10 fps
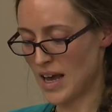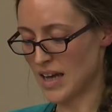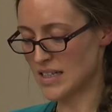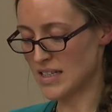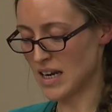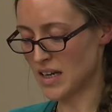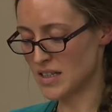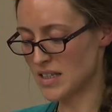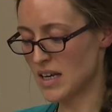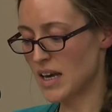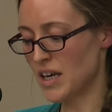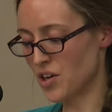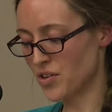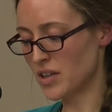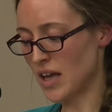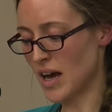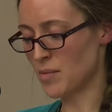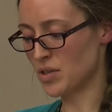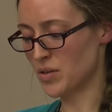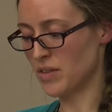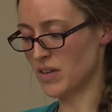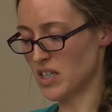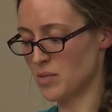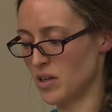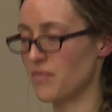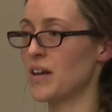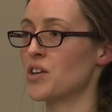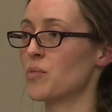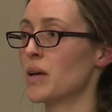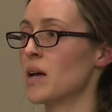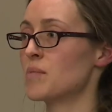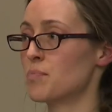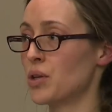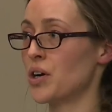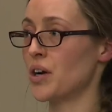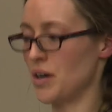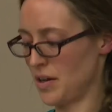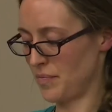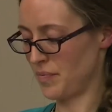and states, here the line between victim and offender becomes blurred.